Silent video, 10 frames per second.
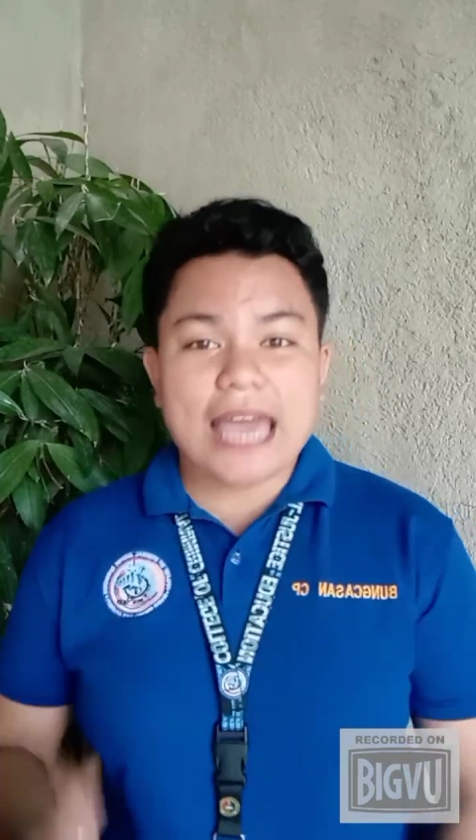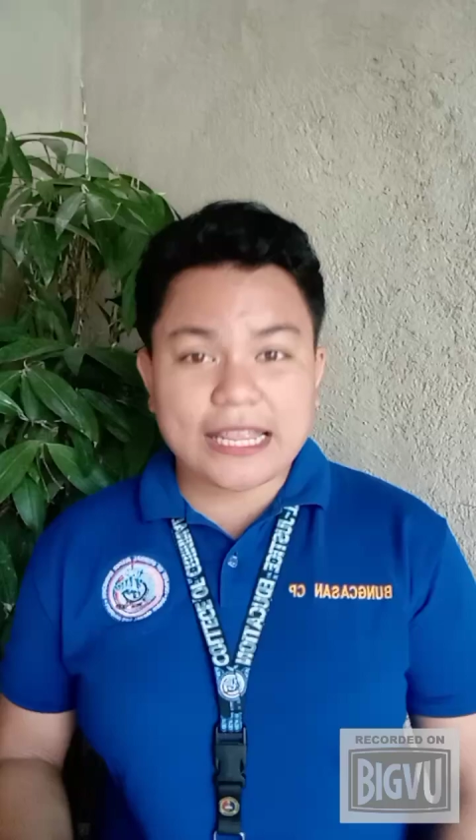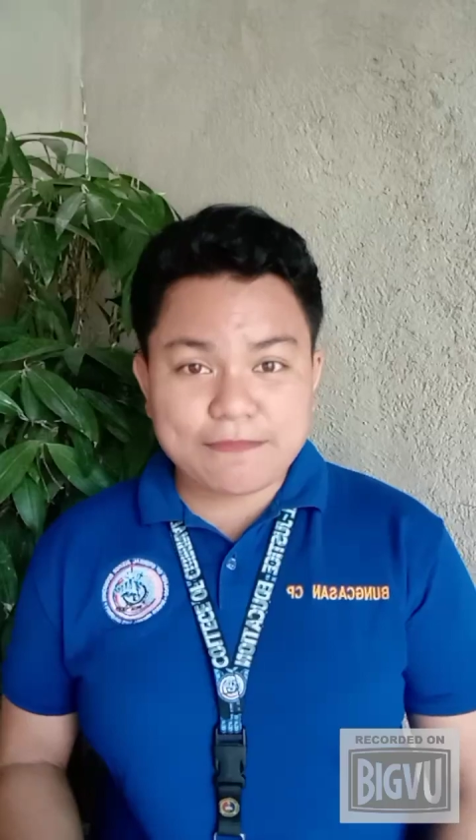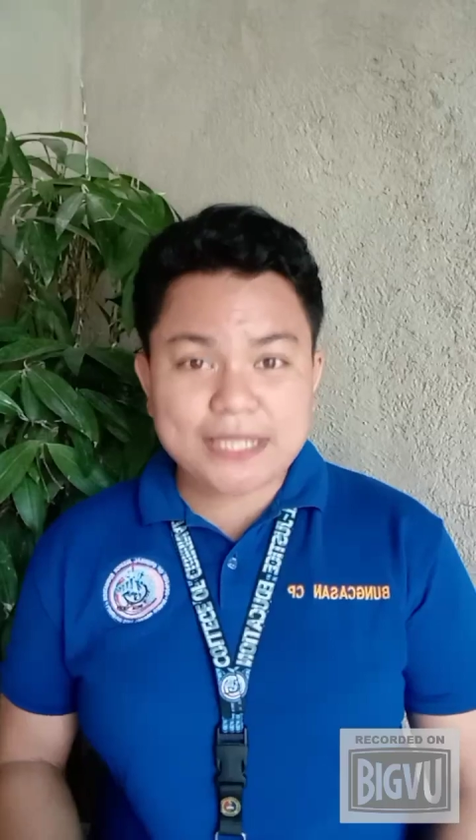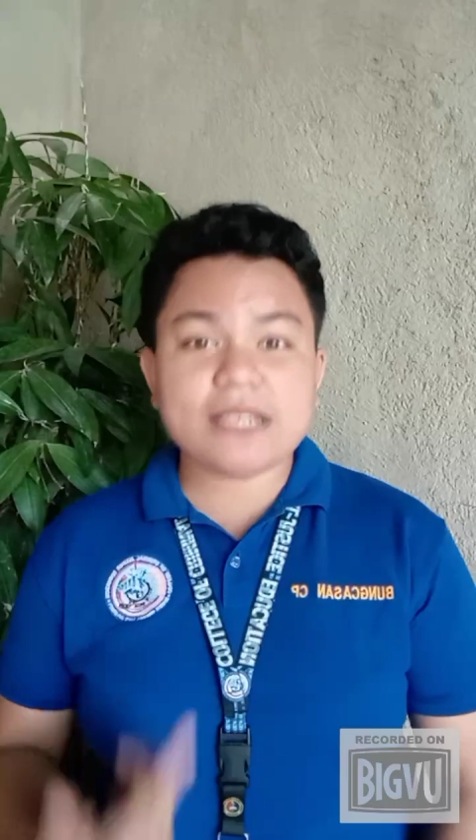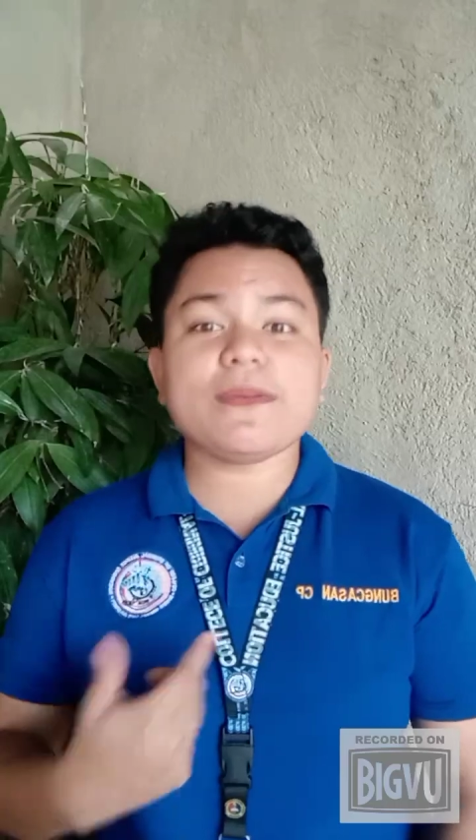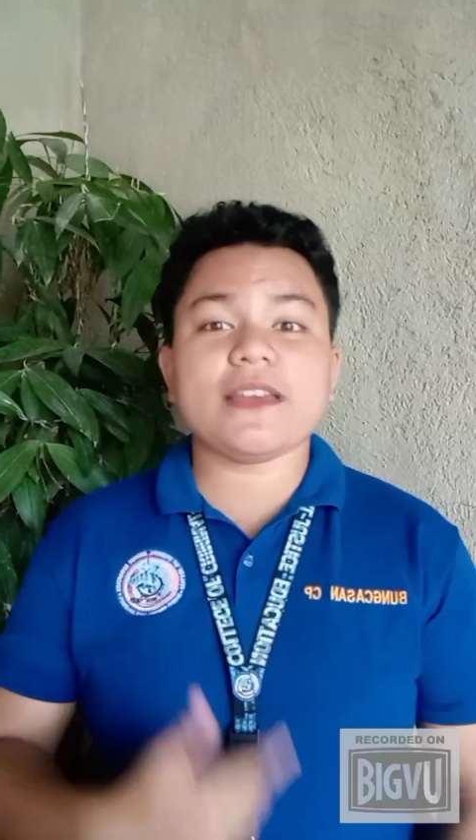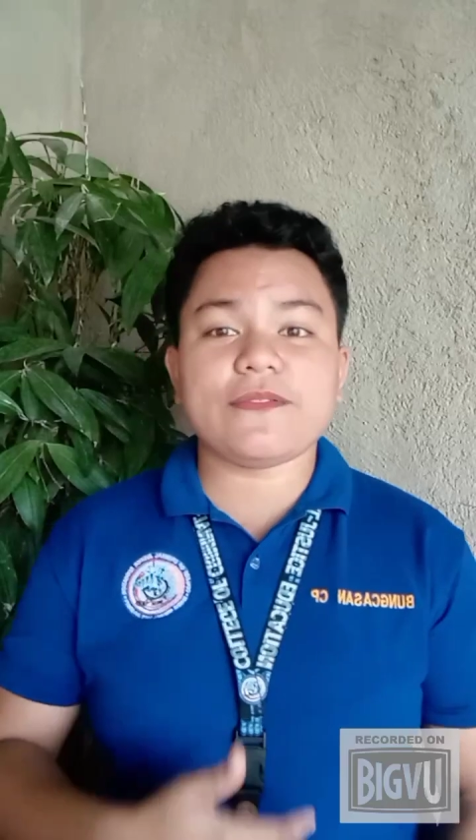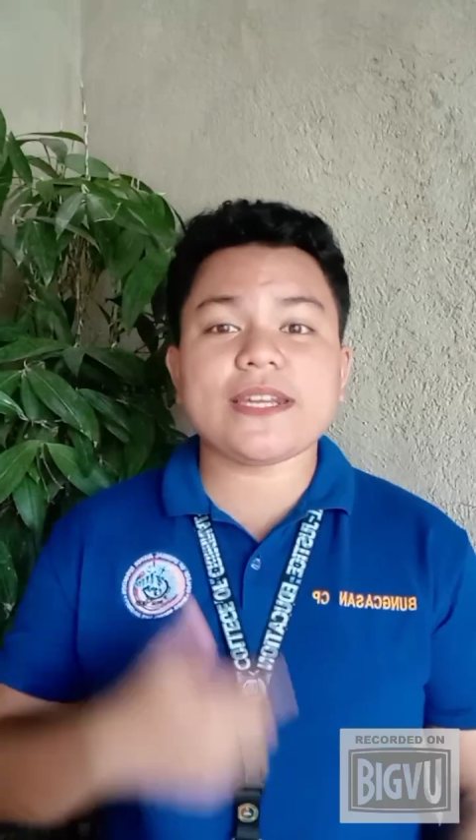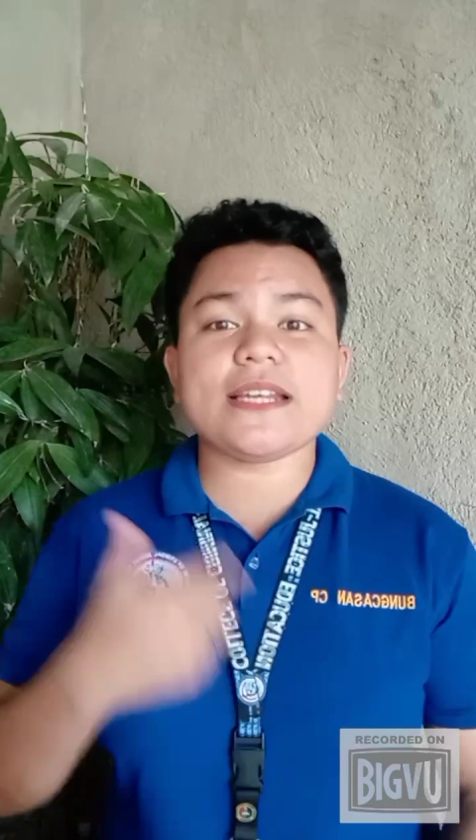admissible
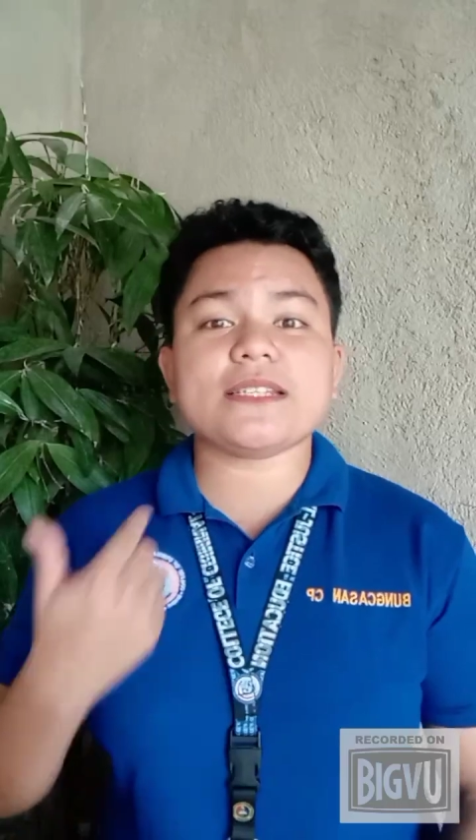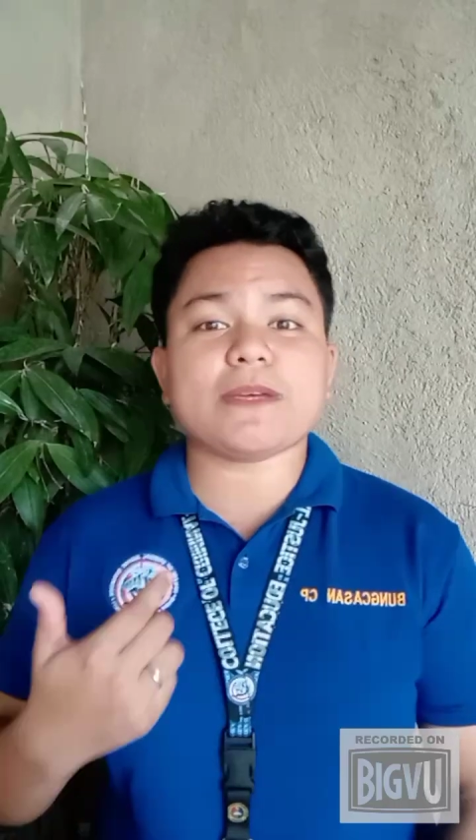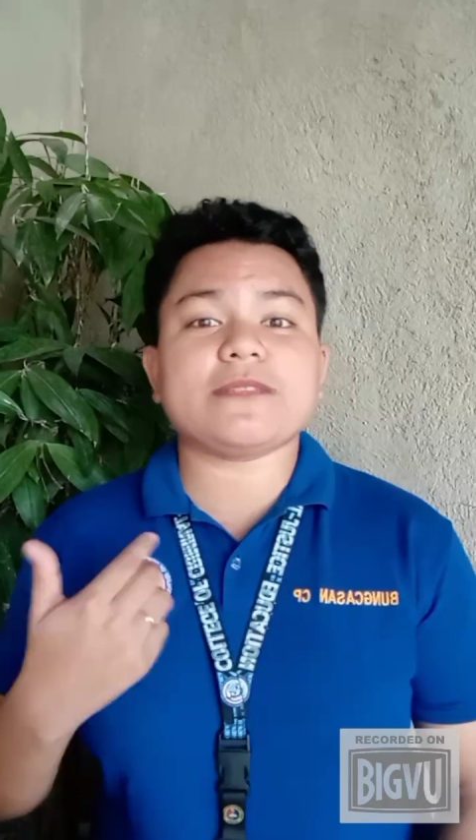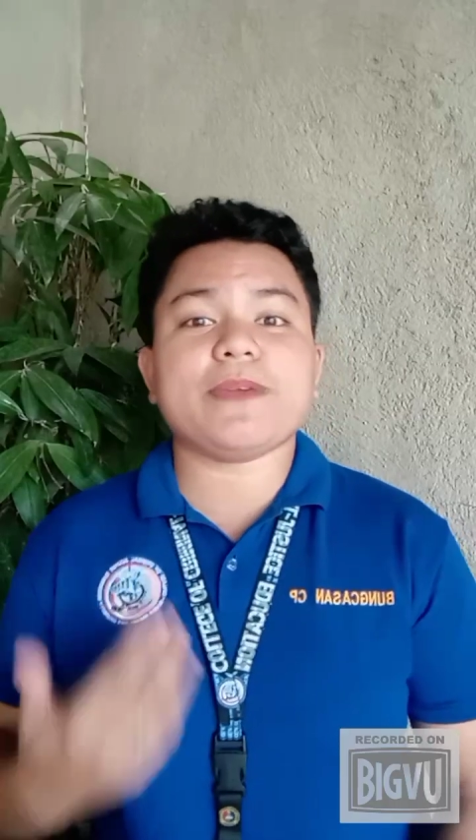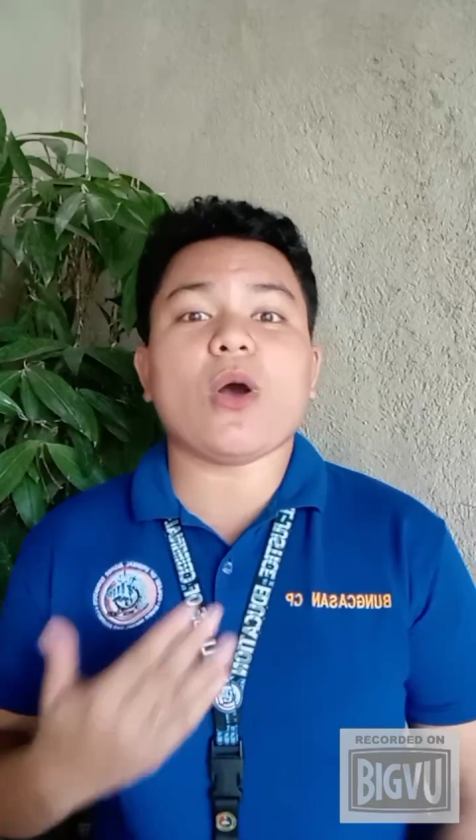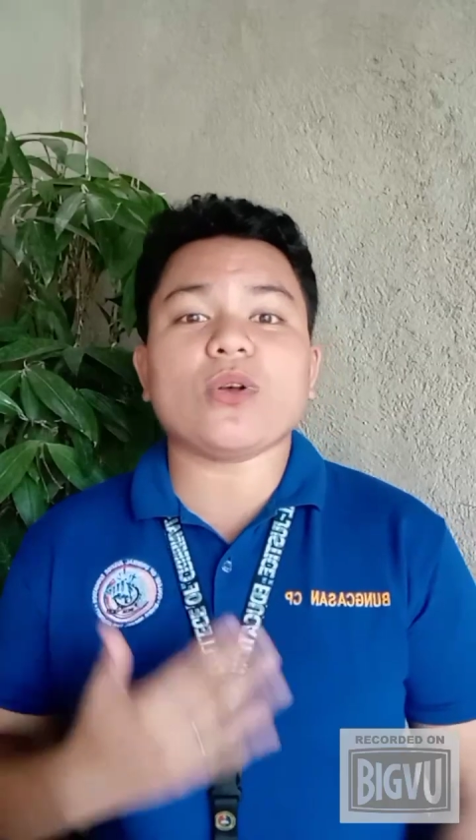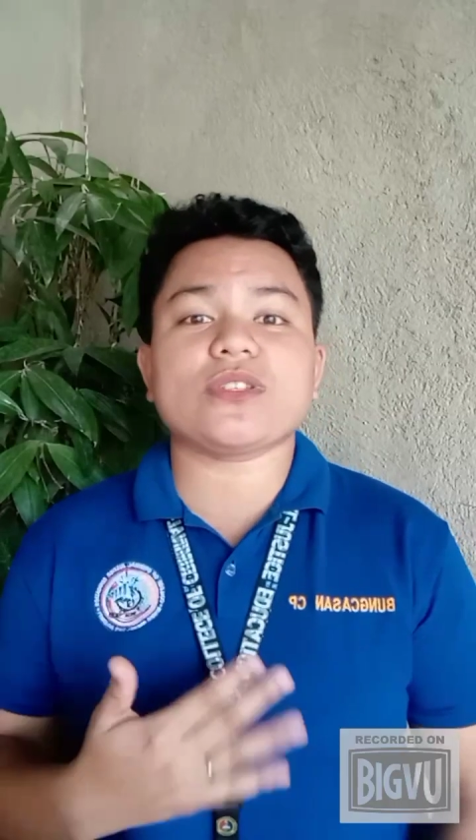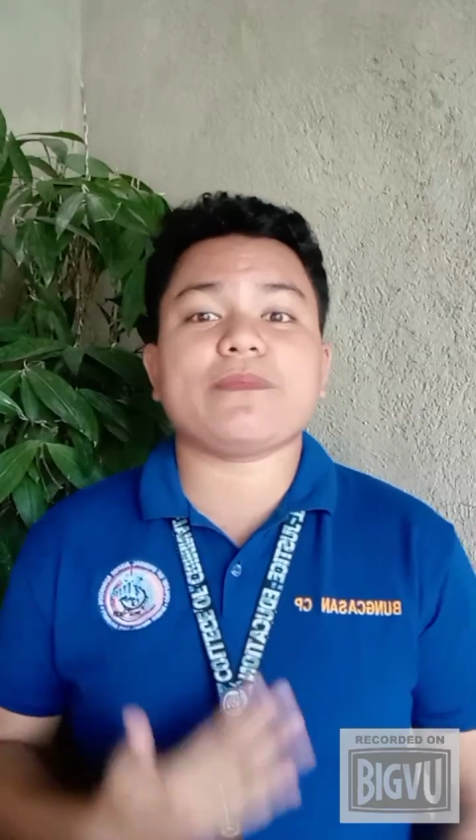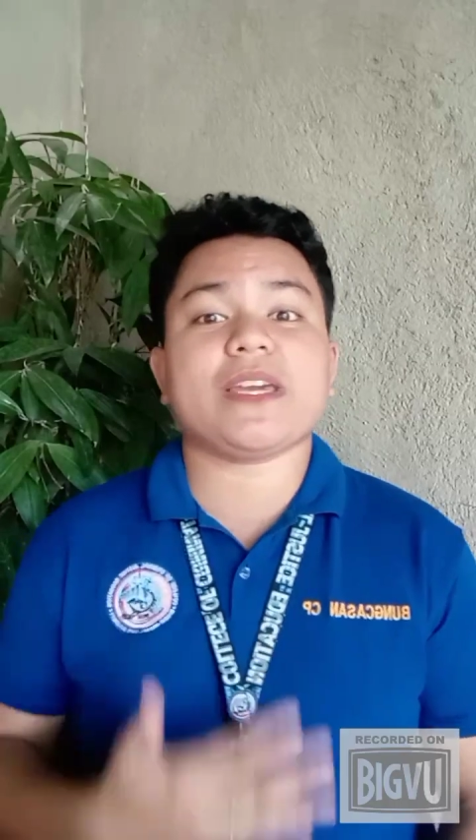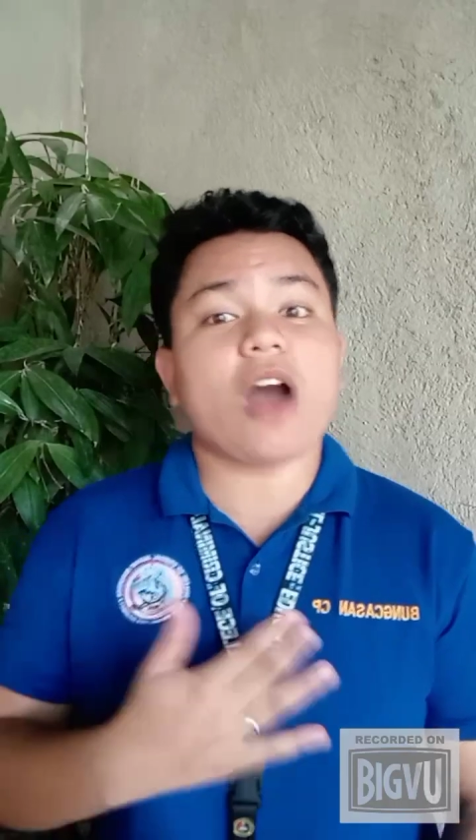evidence must
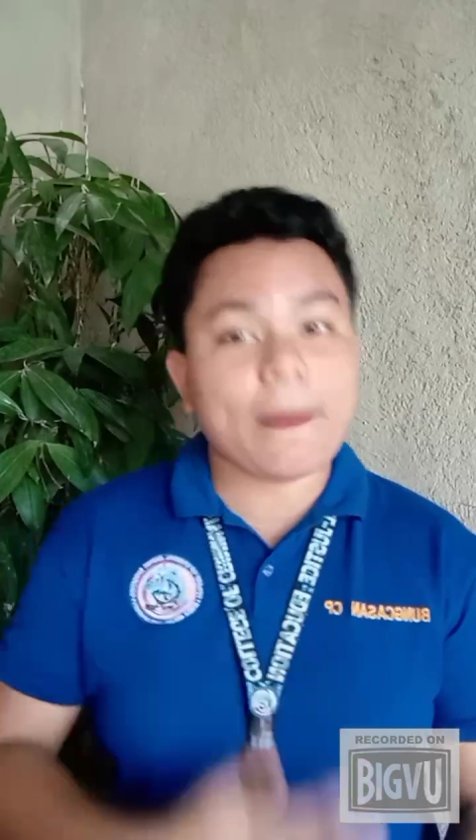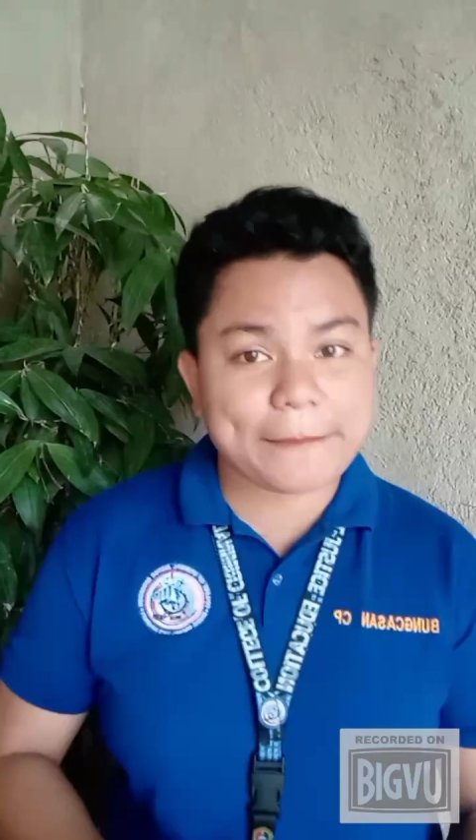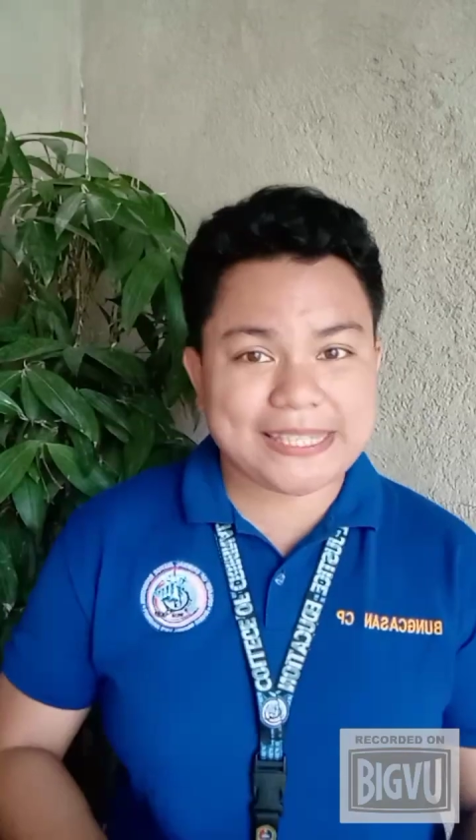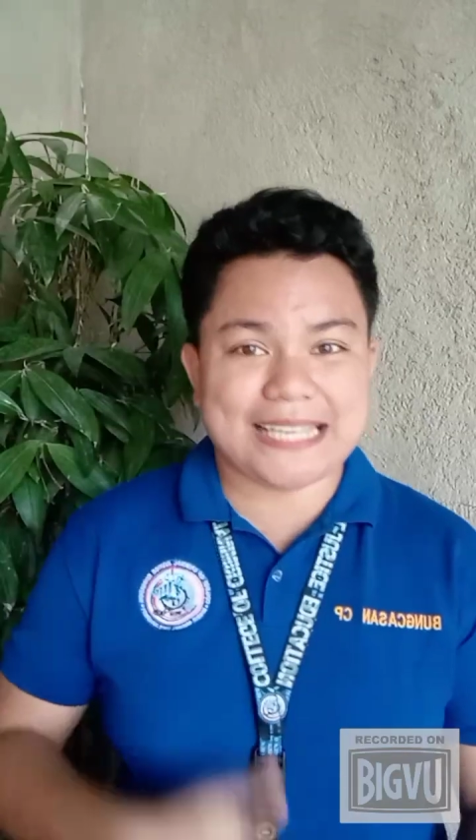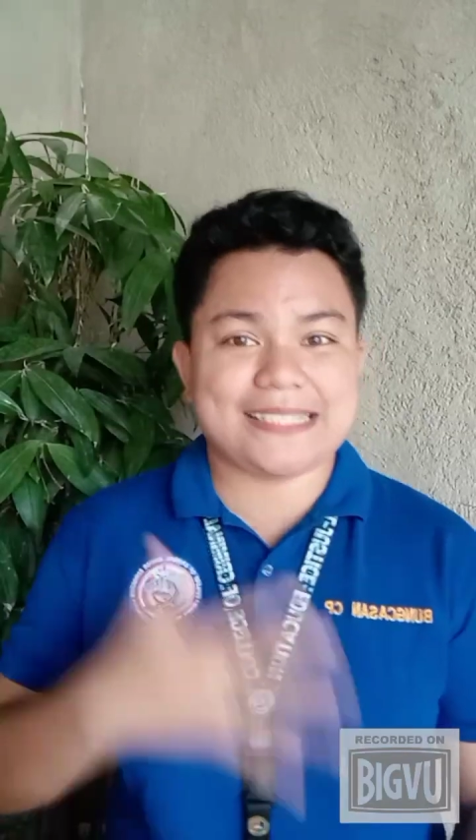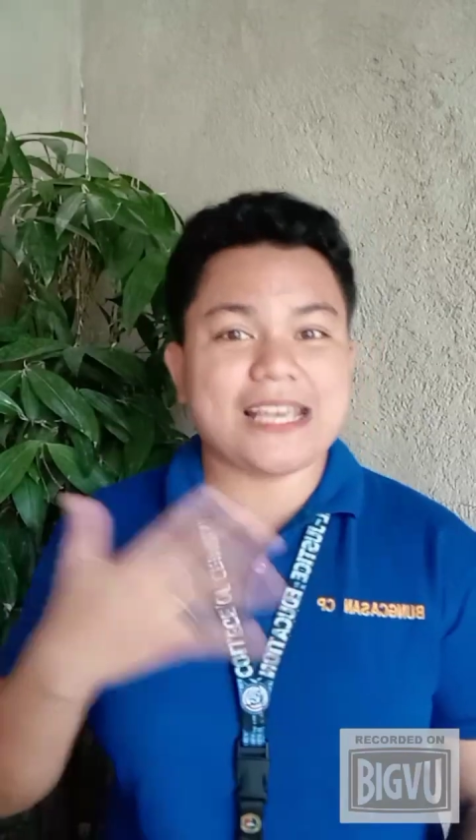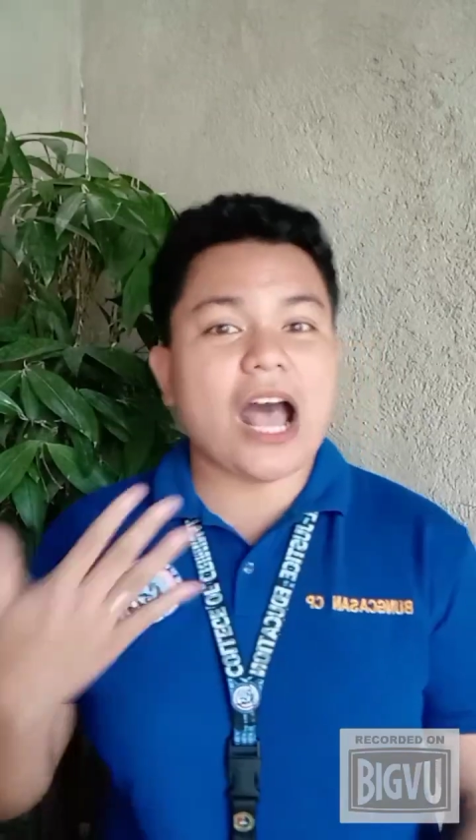also be competent.